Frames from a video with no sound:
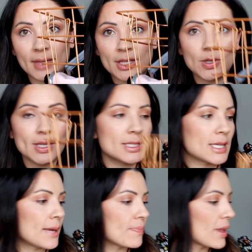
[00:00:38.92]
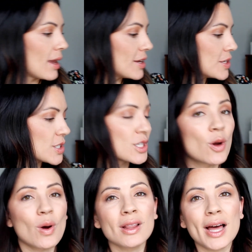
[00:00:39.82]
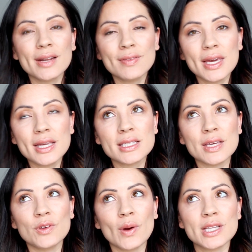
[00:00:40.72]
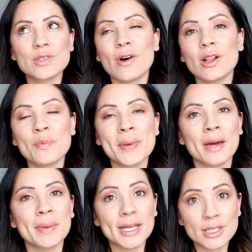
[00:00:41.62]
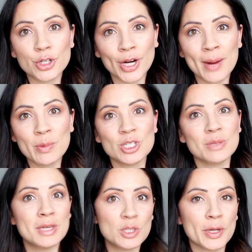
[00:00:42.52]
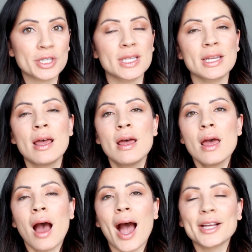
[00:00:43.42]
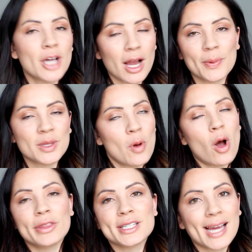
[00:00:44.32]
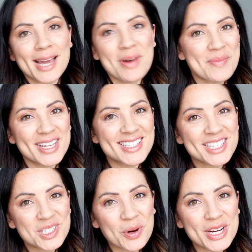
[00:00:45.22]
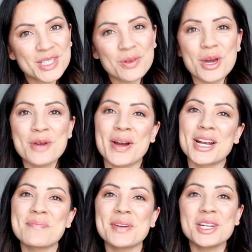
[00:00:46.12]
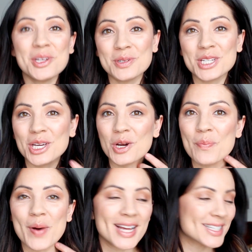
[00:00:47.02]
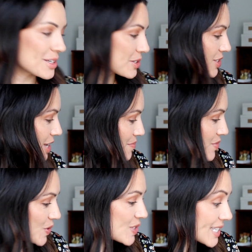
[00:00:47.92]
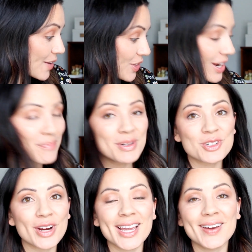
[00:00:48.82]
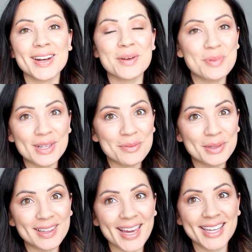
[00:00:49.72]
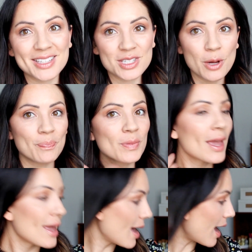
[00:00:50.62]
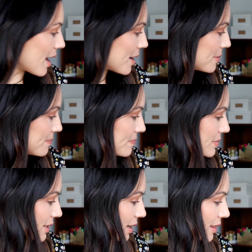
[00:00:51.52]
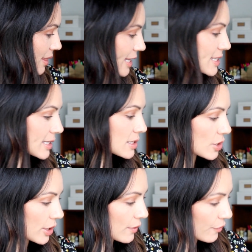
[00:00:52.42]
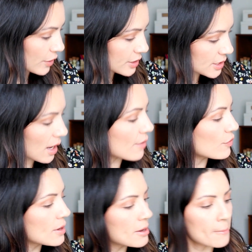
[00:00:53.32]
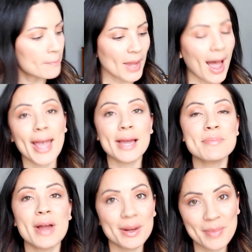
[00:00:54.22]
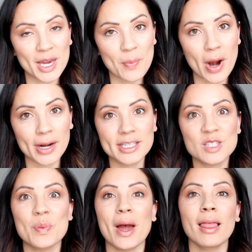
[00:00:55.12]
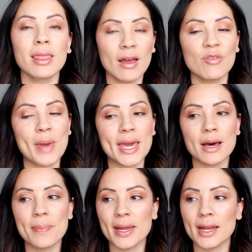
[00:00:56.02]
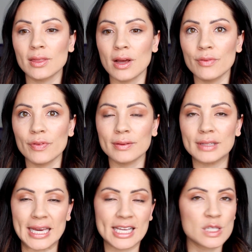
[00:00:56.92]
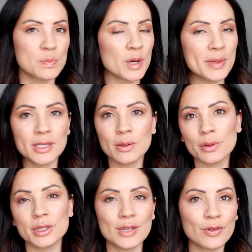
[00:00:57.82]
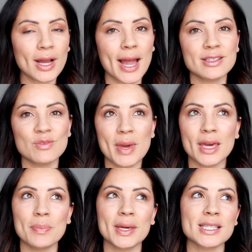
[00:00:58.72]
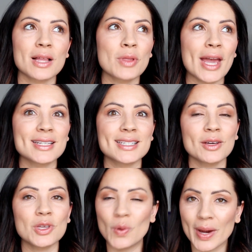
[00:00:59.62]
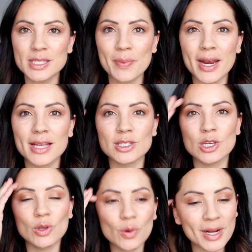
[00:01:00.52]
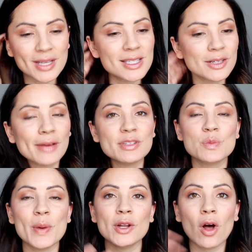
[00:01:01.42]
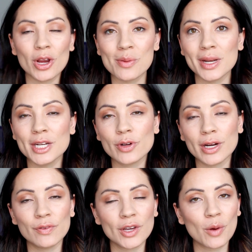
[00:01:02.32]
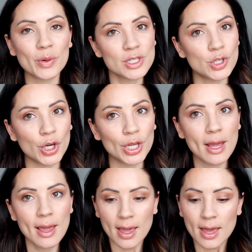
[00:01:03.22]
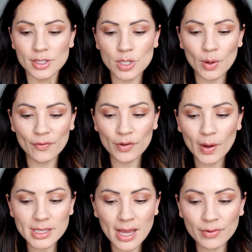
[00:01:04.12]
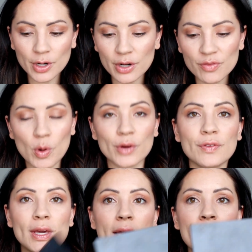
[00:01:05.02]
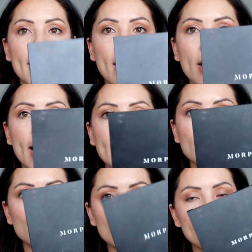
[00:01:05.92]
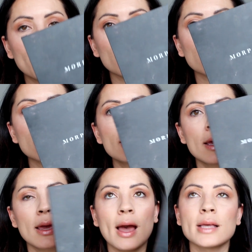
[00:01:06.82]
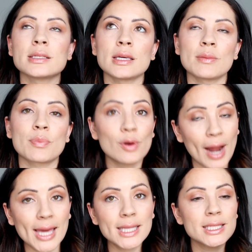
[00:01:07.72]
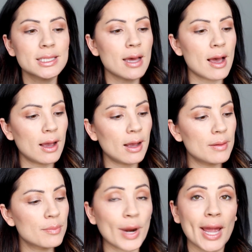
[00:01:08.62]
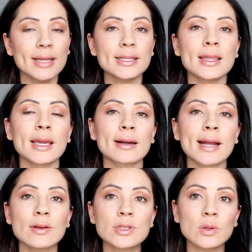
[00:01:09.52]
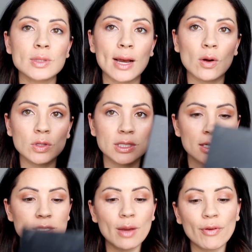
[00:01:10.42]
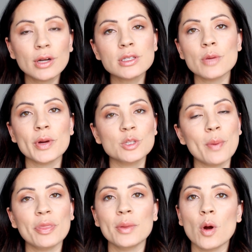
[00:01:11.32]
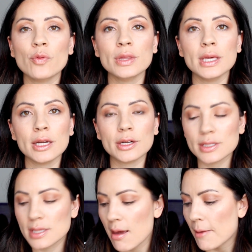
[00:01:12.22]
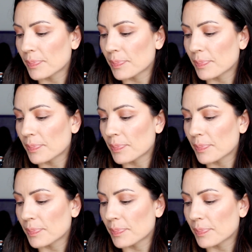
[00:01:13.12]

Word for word: as you can see. So a lot of these, if you guys follow me on my Instagram, which is Meesh Pearson, I talk about them all the time on my Insta story, so it might not be new to you, but there's some new stuff that I've been trying out and I really, really like it. So um, let's get started first off. I am not a makeup artist, but I love makeup and I love experimenting with different kinds of makeup because I like to tell you guys about it so you necessarily have to spend all your money trying to figure out what's good. So if you guys haven't heard of Morphe, they are a cheaper as in price uh, brand and they are now sold at Ulta. So I've heard so much about them over the years.